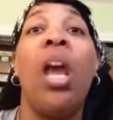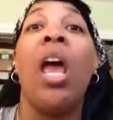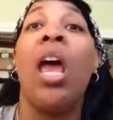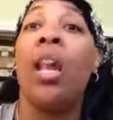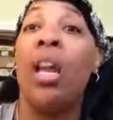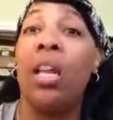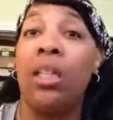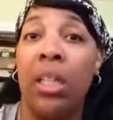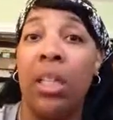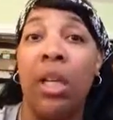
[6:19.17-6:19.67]

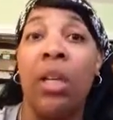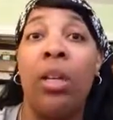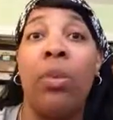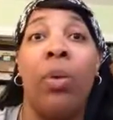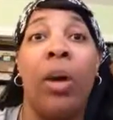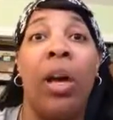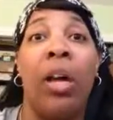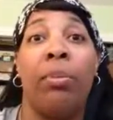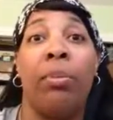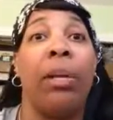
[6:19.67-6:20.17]
And I'll tell you
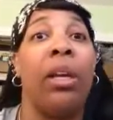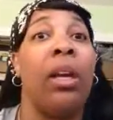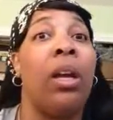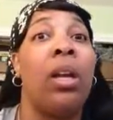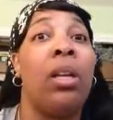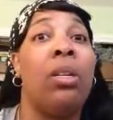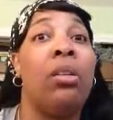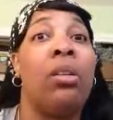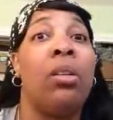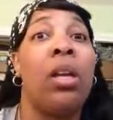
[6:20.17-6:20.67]
why
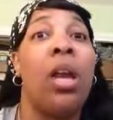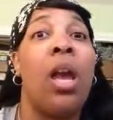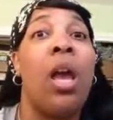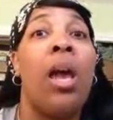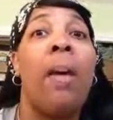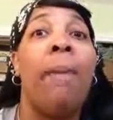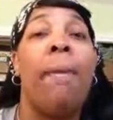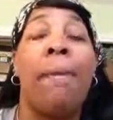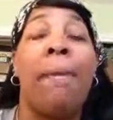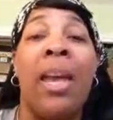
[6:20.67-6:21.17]
because
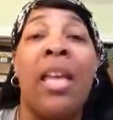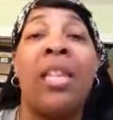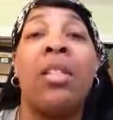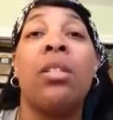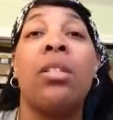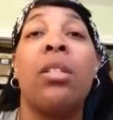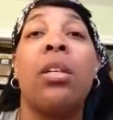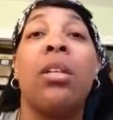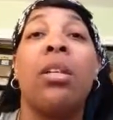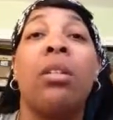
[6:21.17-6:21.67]

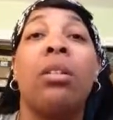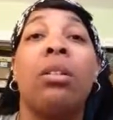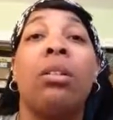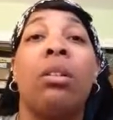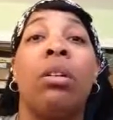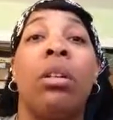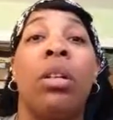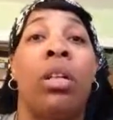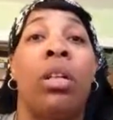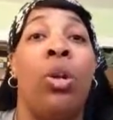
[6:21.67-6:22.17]
men's
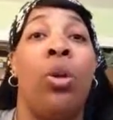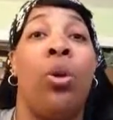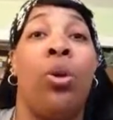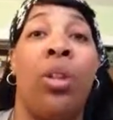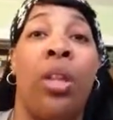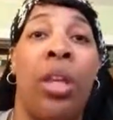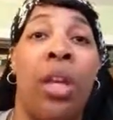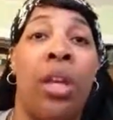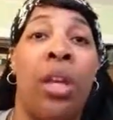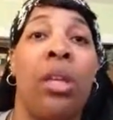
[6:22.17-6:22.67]

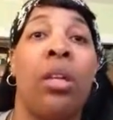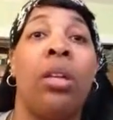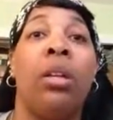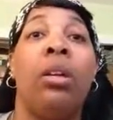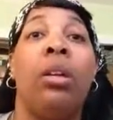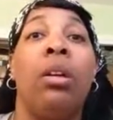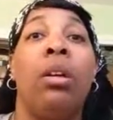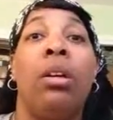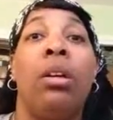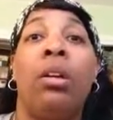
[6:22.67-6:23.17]
clothing
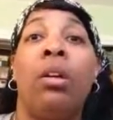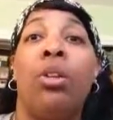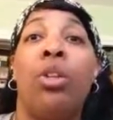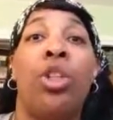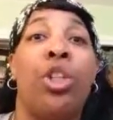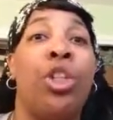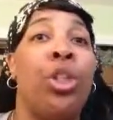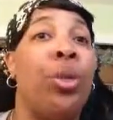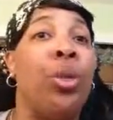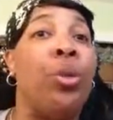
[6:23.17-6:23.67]

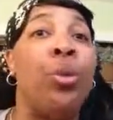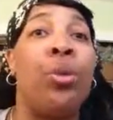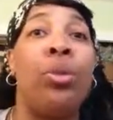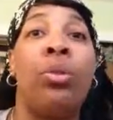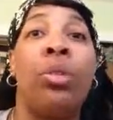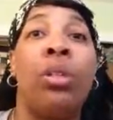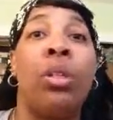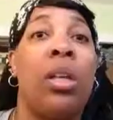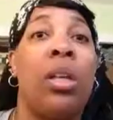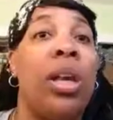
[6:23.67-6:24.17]

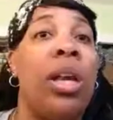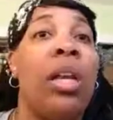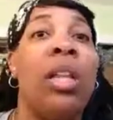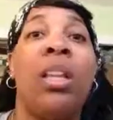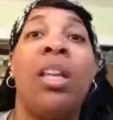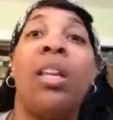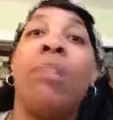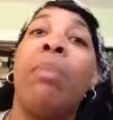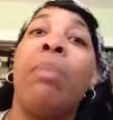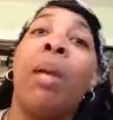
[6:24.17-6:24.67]
shoes,
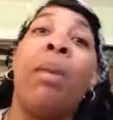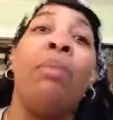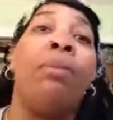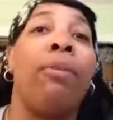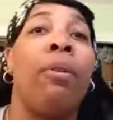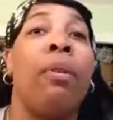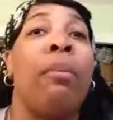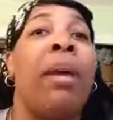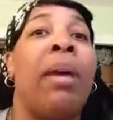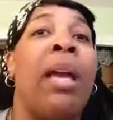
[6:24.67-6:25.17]
anything made
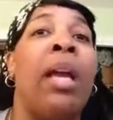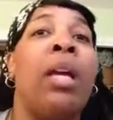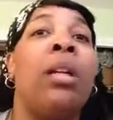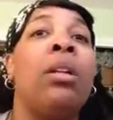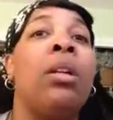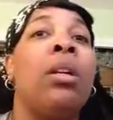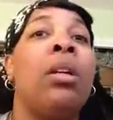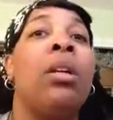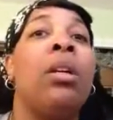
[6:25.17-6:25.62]
for a man